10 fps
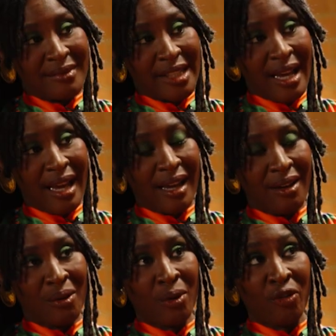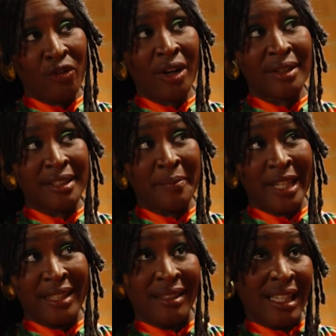Yeah. Well, first, I
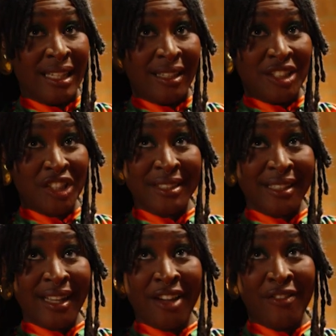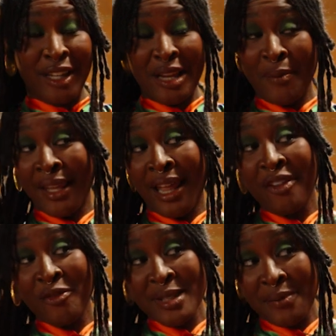mean, just like I felt like my
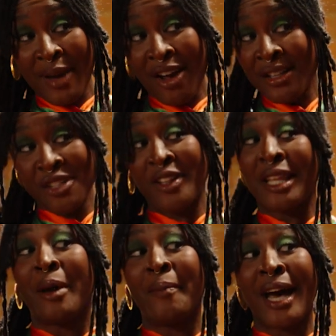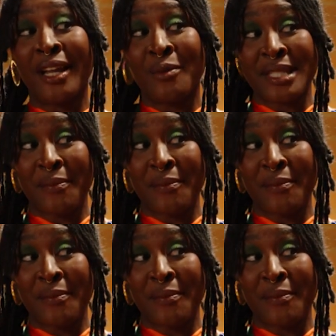life was in mine, I also felt like my body was